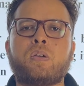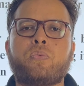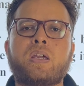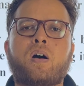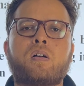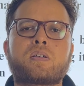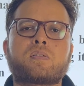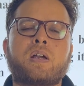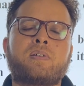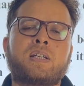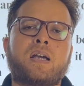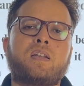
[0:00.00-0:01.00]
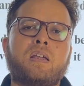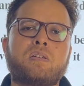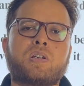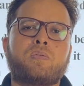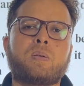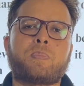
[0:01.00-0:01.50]
we also have another
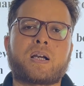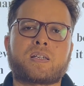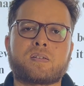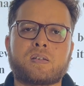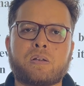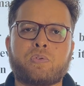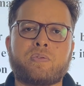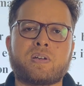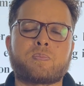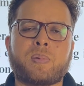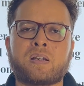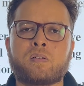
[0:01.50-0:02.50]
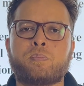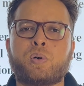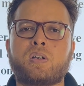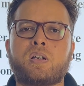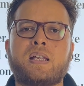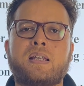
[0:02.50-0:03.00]
issue with Pakistan with respect to
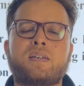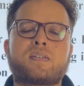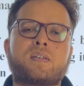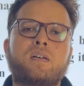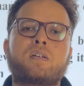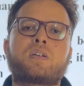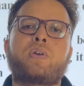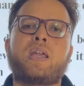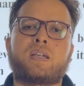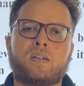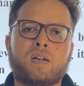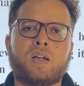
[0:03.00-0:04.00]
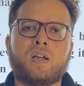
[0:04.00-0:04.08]
border, that is Sir Creek.